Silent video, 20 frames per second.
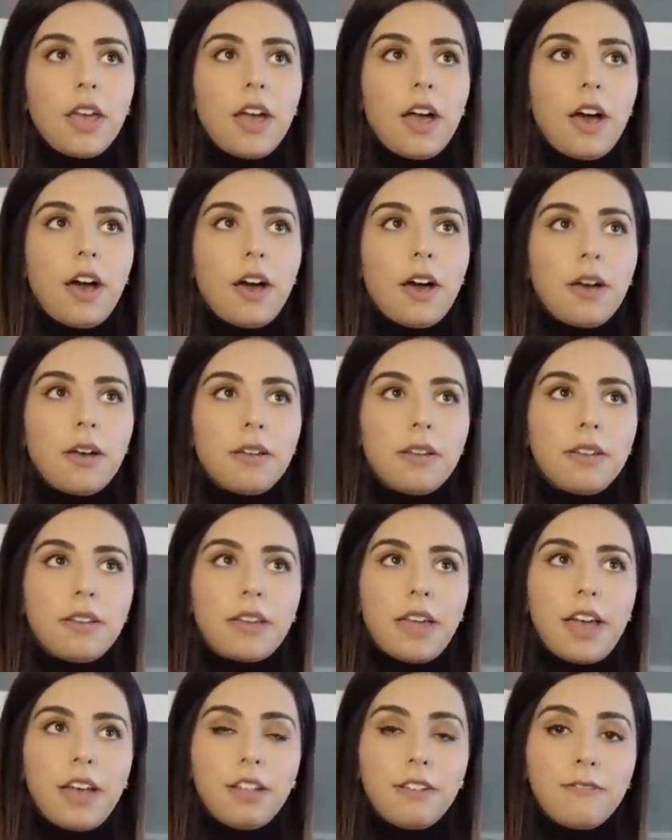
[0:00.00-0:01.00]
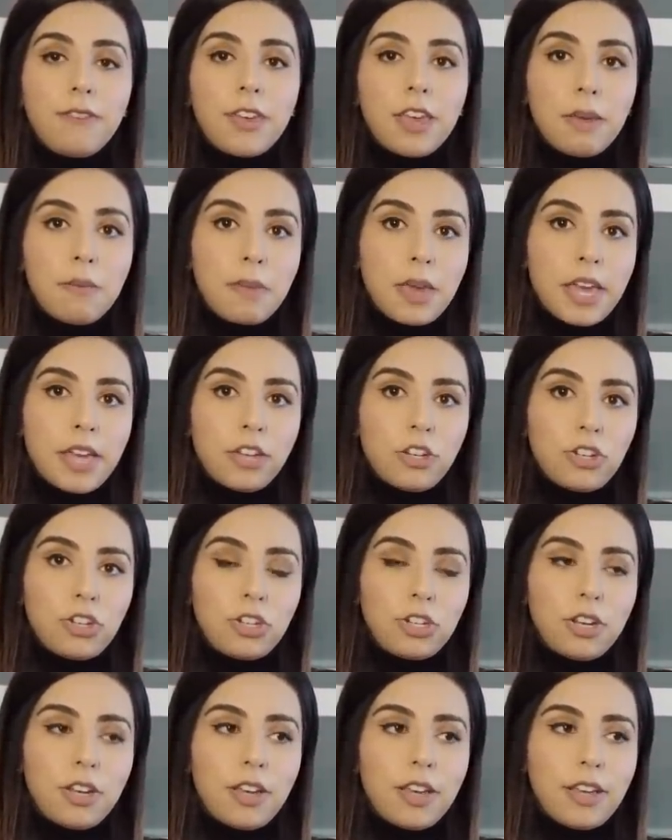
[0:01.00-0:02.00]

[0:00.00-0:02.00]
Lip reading: LVMH